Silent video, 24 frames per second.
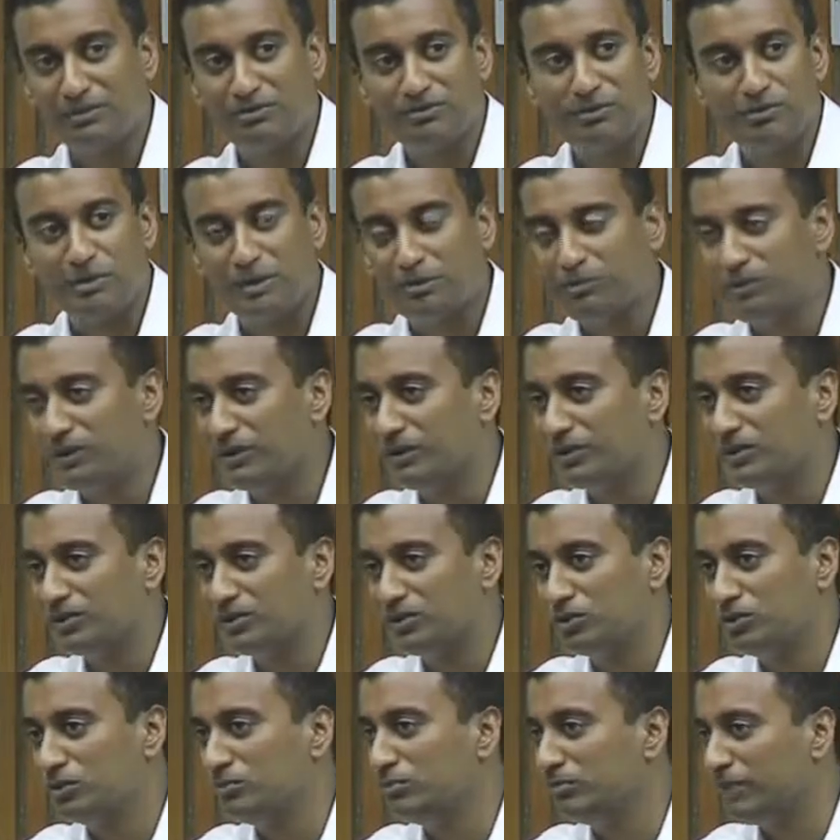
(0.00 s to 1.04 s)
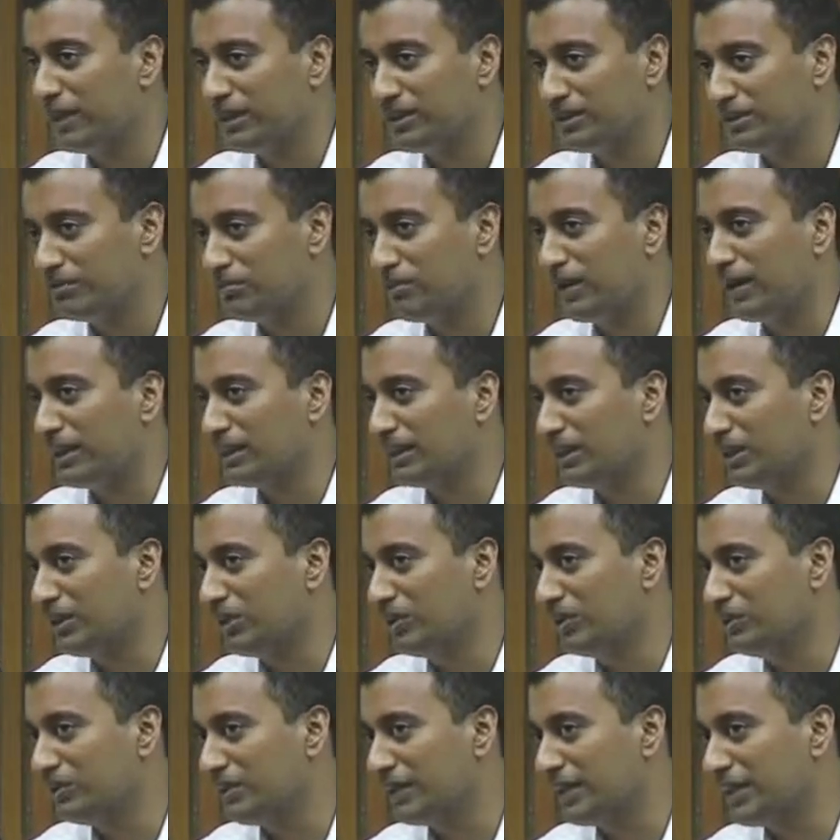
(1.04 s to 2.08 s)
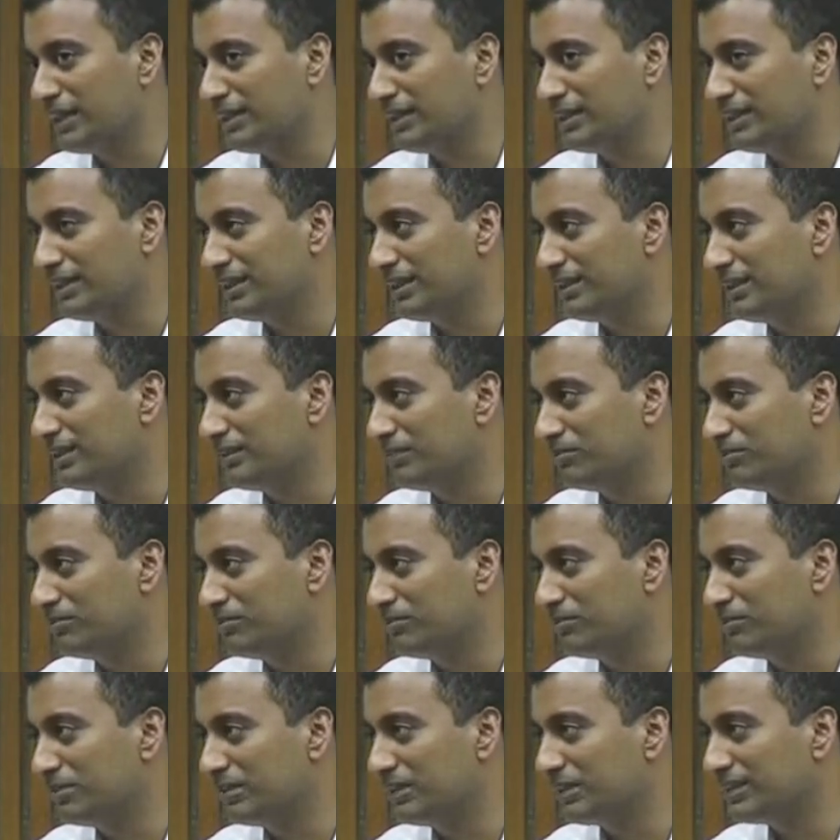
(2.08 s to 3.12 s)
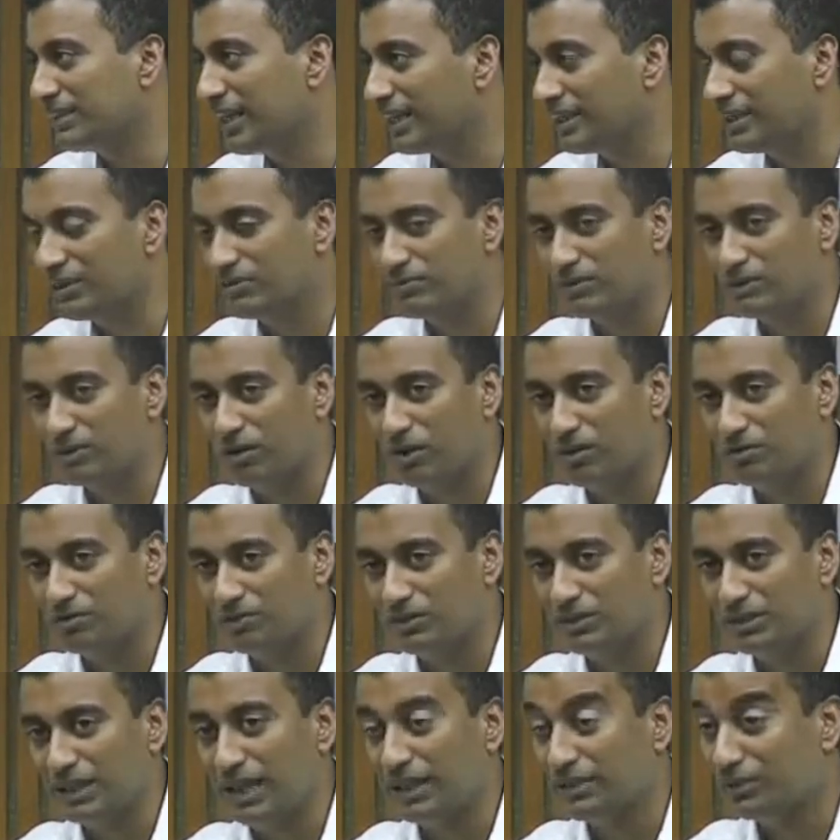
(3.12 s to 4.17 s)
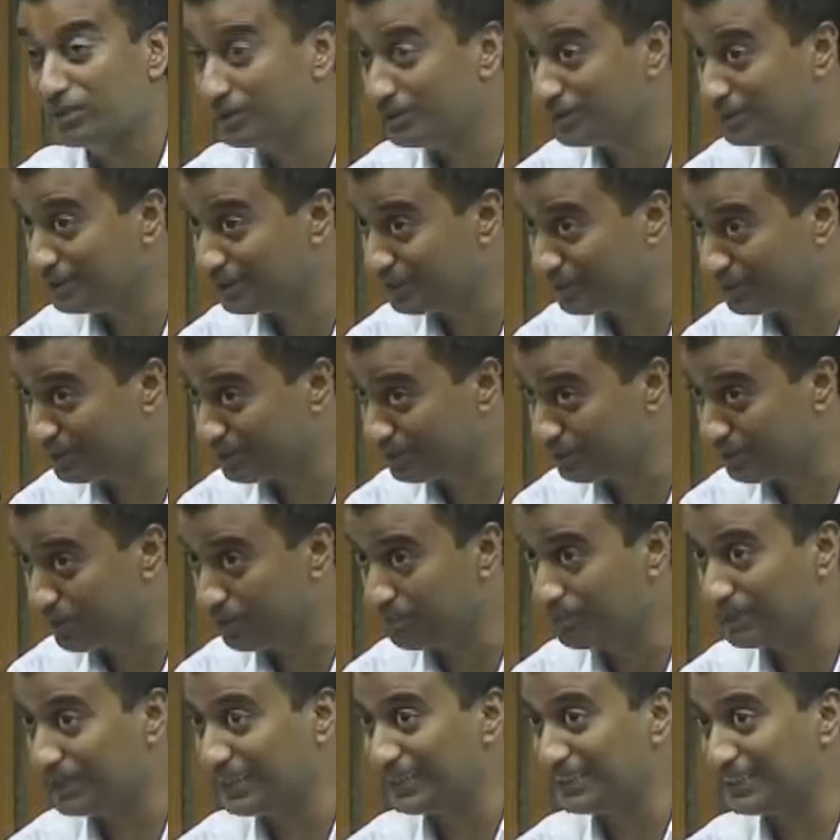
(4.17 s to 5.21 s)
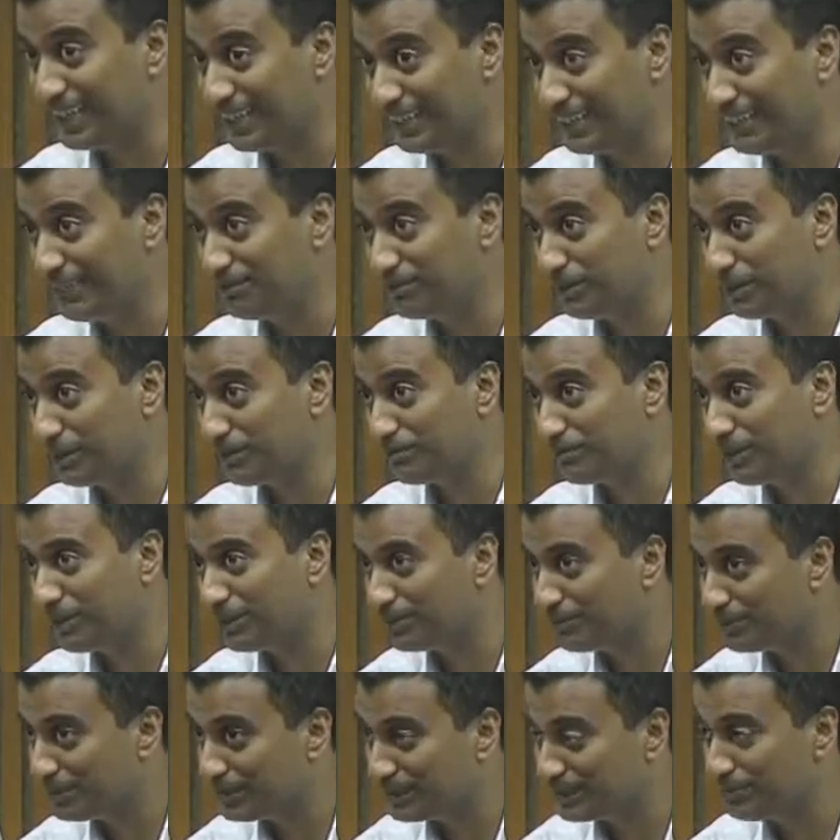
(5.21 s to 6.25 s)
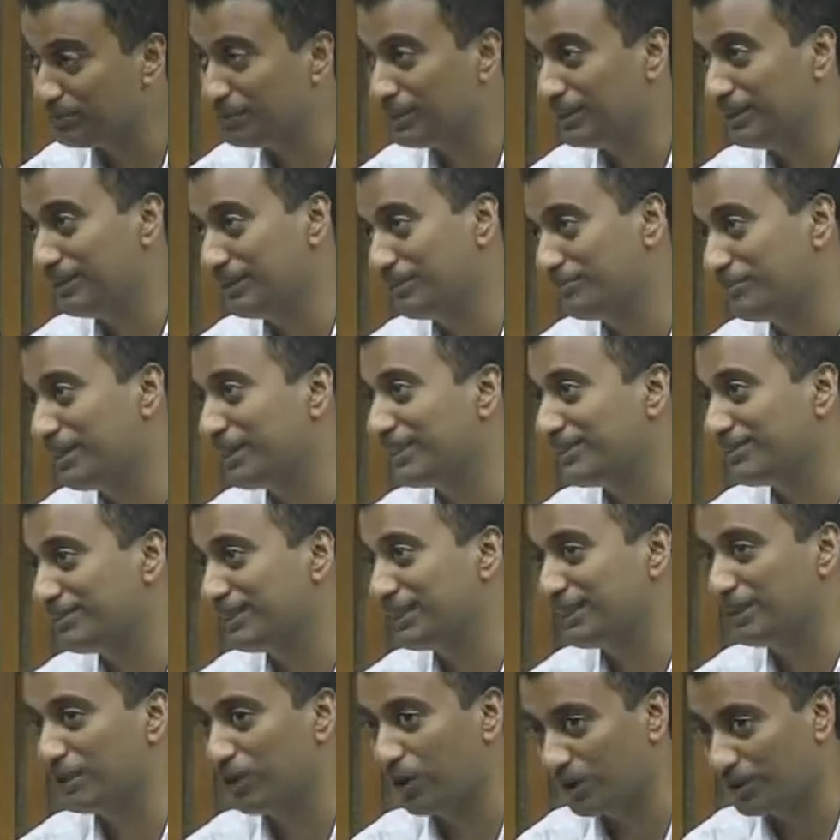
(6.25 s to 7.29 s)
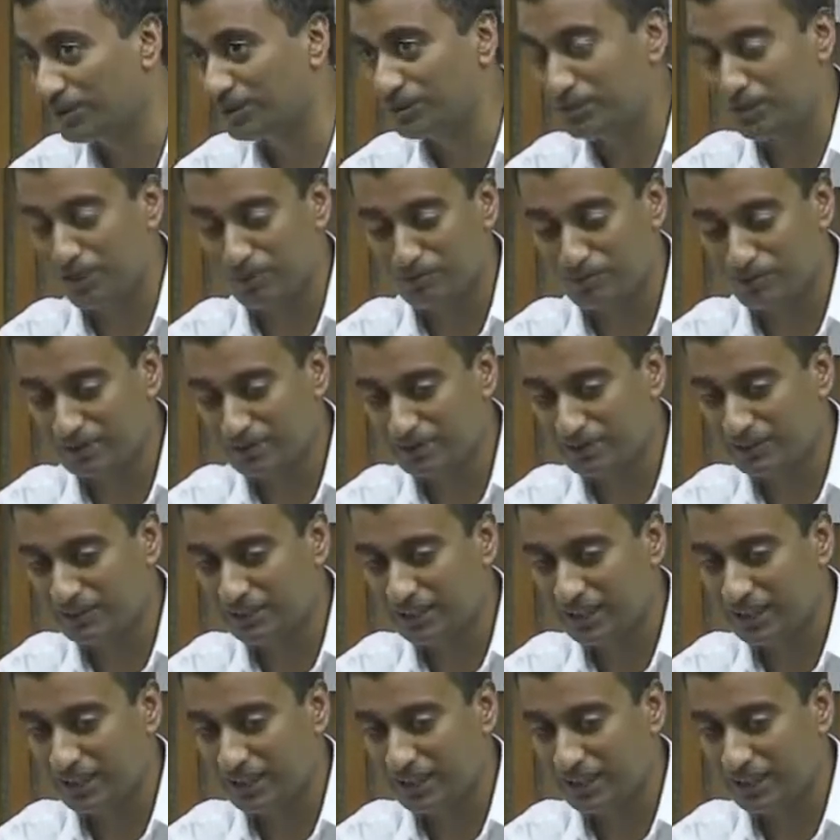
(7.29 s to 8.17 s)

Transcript: of the people in this room met in Bangalore, and the title of the conference, I don't remember exactly, but it might have been similar. It might have said Knowledge Commons.